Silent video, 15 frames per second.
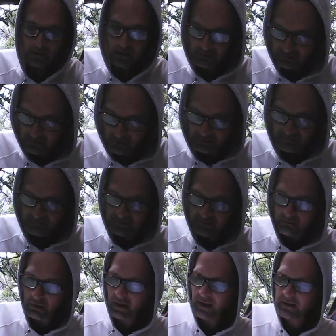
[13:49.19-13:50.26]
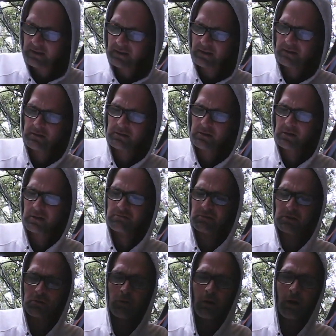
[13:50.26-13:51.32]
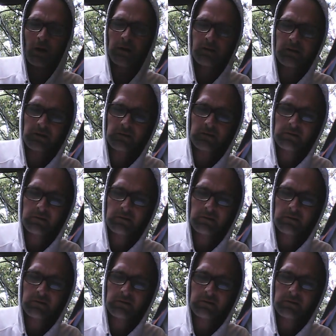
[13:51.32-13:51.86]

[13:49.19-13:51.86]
of life in the body are required,